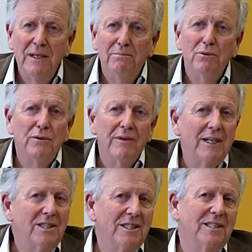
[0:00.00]
he brought
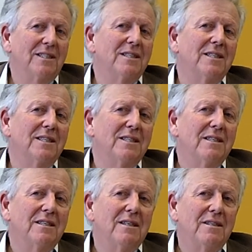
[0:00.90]
righteousness
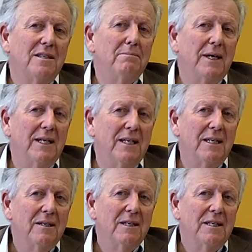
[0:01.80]
to many.
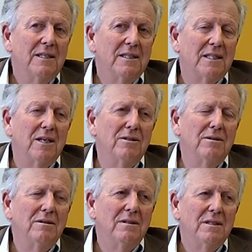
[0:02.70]

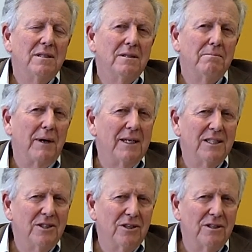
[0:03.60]
So by
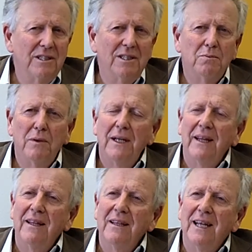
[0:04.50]
his knowledge, well, I
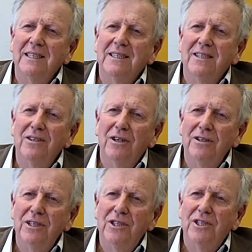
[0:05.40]
think that's the
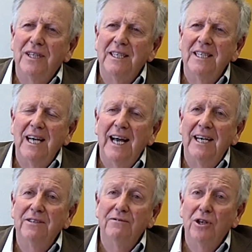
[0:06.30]
knowledge that he
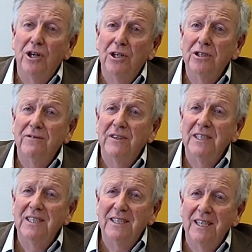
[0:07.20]
had of God, of
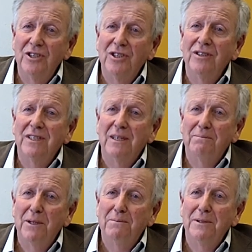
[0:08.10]
his intentions
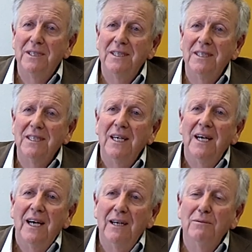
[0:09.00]
and purposes,
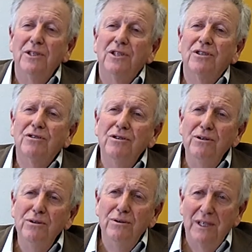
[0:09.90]
and it was
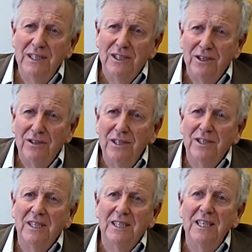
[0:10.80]
through his
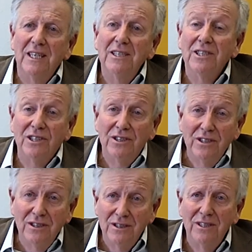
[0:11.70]
knowledge that he
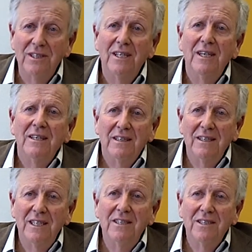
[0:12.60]
understood
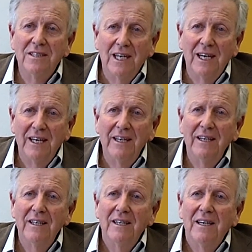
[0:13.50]
the need to die